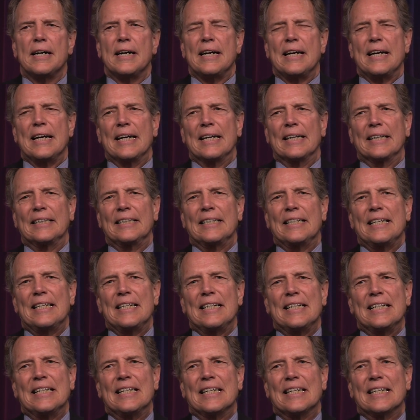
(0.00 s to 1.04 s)
And
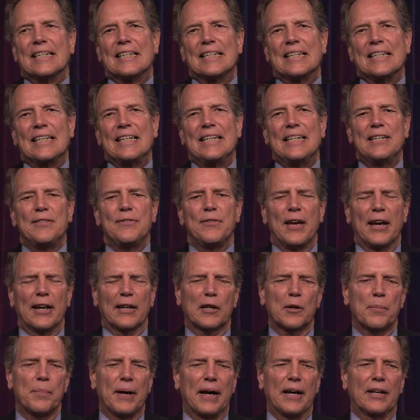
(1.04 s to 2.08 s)
in
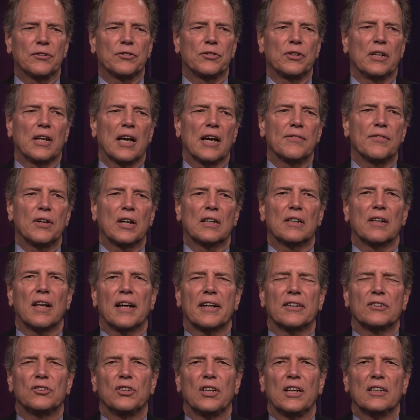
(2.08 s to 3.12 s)
that capacity, I've had a
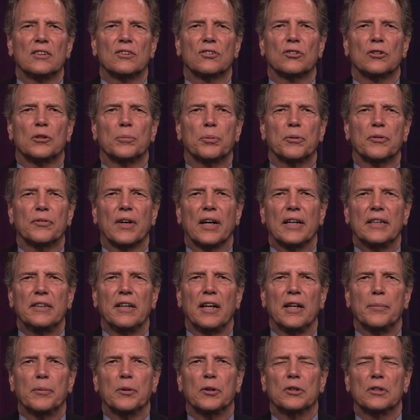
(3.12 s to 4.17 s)
lot of chance to provide
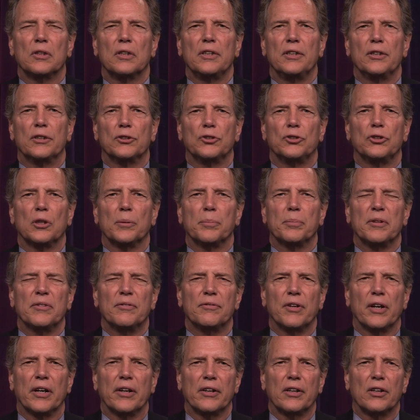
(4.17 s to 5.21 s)
neighborhood leadership
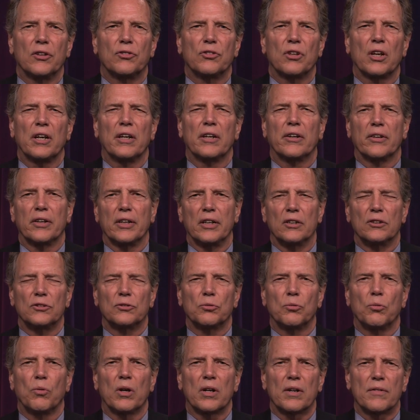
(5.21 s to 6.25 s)
in various
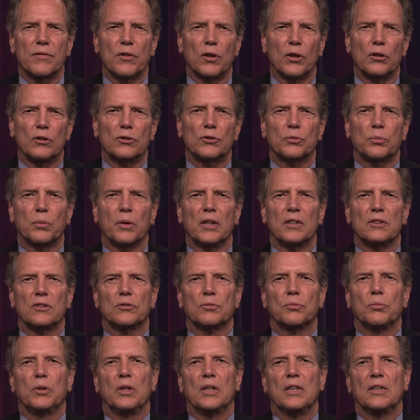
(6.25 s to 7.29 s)
areas. One of those
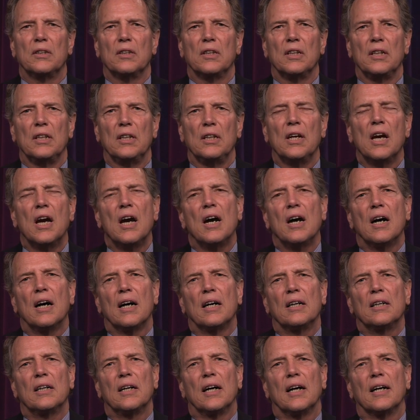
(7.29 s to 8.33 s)
was when the
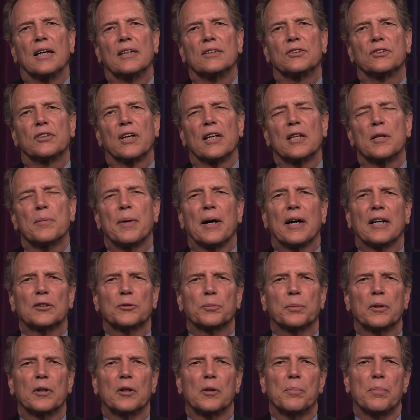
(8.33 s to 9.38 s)
Salem
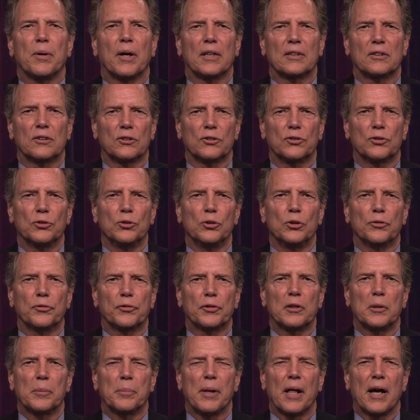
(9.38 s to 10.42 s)
Hospital bought the School
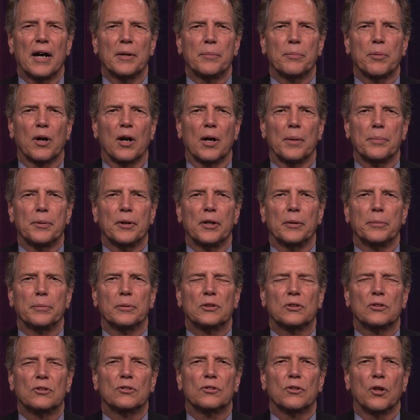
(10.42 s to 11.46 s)
for the Blind property,
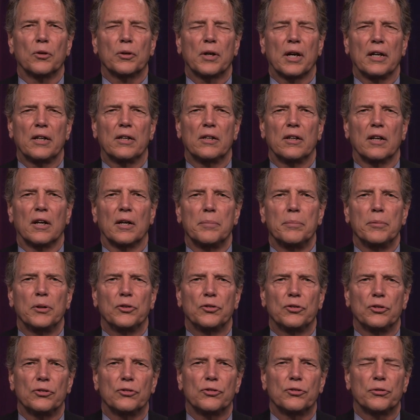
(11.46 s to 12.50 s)
which is located on
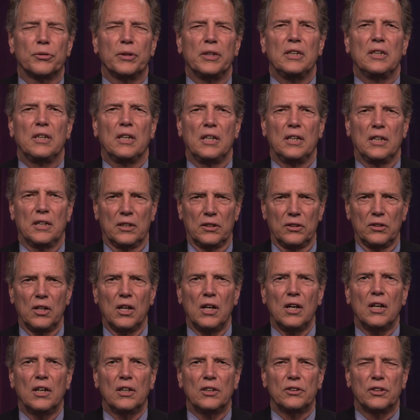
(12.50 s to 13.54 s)
Mission Street in
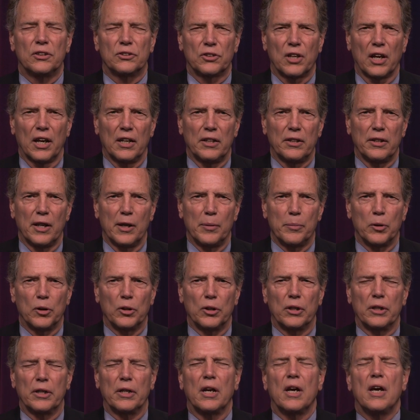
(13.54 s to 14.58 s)
the SCAN
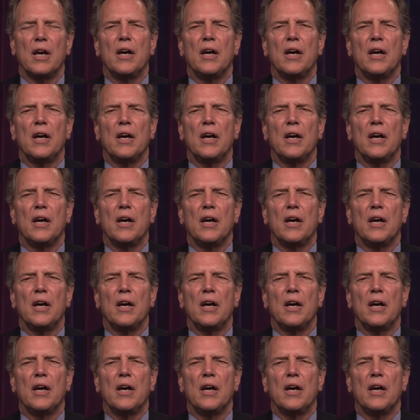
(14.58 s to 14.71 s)
neighborhood.